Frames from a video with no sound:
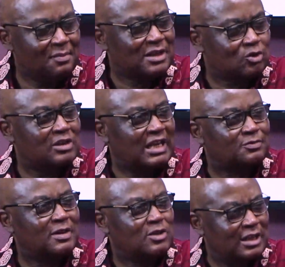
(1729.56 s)
me
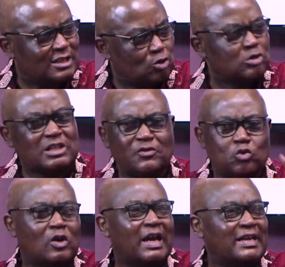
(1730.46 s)
explain exclusively to
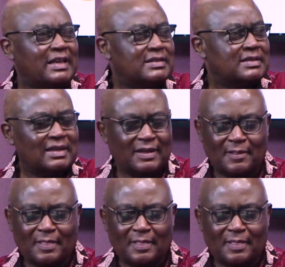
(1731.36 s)
Ghanaians.